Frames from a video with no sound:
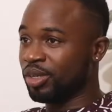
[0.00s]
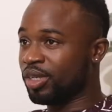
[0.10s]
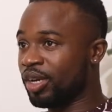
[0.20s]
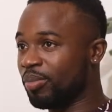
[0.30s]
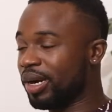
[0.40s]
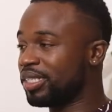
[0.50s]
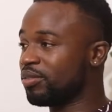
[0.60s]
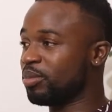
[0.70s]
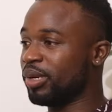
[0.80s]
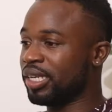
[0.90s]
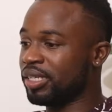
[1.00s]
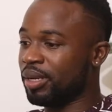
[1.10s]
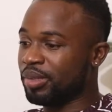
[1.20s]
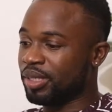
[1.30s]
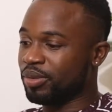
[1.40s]
you're part of the brand. I
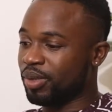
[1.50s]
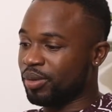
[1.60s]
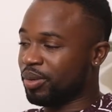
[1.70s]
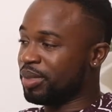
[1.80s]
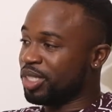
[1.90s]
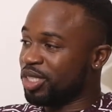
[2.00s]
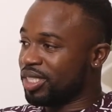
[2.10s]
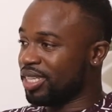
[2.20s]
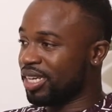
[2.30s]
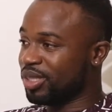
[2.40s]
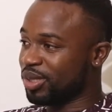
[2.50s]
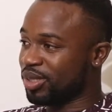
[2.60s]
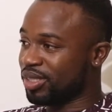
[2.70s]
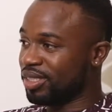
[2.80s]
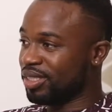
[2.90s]
mean, what made you decide to
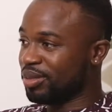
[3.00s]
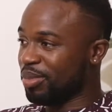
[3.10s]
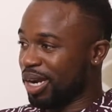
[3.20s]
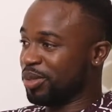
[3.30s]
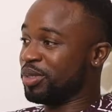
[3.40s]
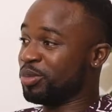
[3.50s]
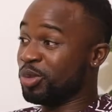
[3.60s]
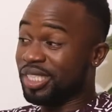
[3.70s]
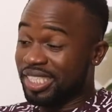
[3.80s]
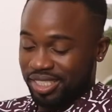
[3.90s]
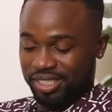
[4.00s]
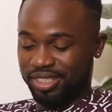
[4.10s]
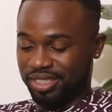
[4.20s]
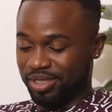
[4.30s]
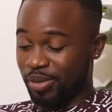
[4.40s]
partner with Woody?
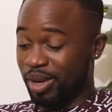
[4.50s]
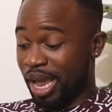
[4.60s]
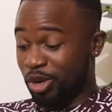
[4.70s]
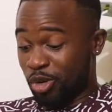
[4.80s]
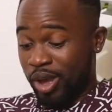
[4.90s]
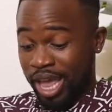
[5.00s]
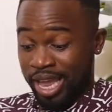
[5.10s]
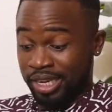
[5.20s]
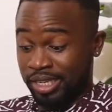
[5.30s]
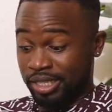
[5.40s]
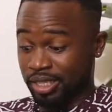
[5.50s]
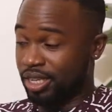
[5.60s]
Well, I know why I did it.